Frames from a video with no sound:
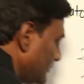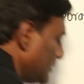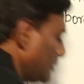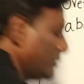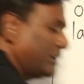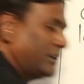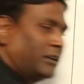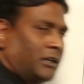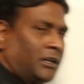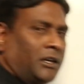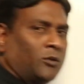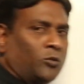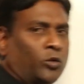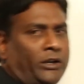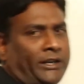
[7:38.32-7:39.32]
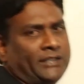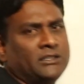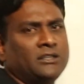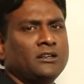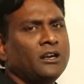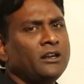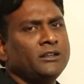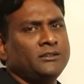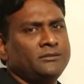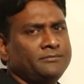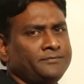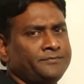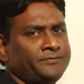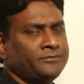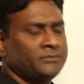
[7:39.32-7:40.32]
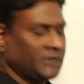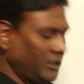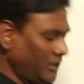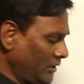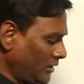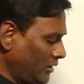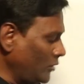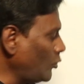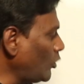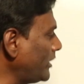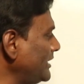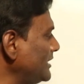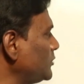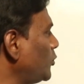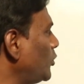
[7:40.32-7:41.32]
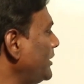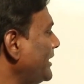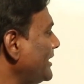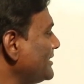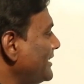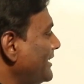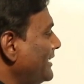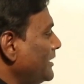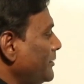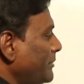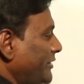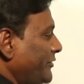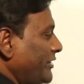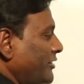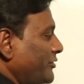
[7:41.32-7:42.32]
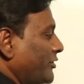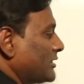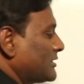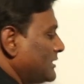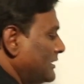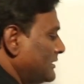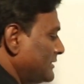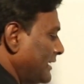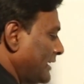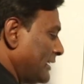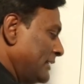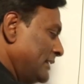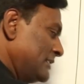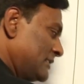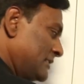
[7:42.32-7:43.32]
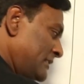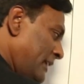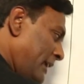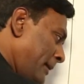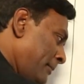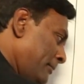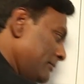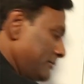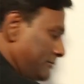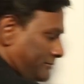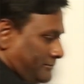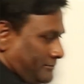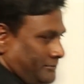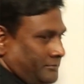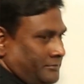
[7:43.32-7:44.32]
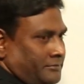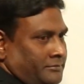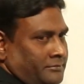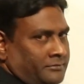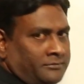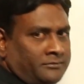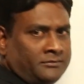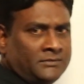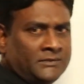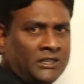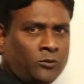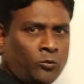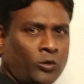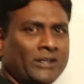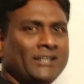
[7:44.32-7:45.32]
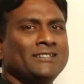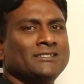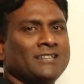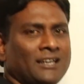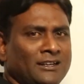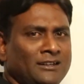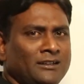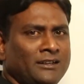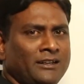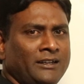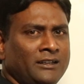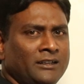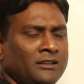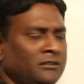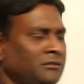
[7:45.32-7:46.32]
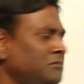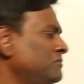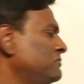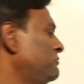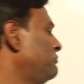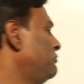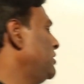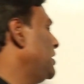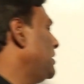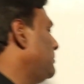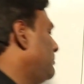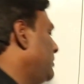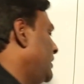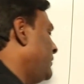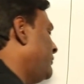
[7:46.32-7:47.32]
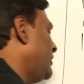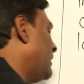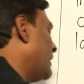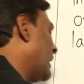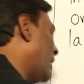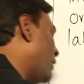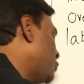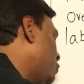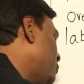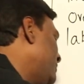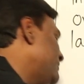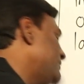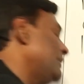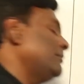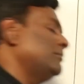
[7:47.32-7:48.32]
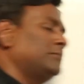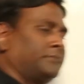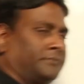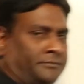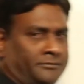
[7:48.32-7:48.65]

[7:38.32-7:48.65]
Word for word: Okay, voltage and current. Now what is voltage rating between first and second is same. What is current rating will be, will have to be same.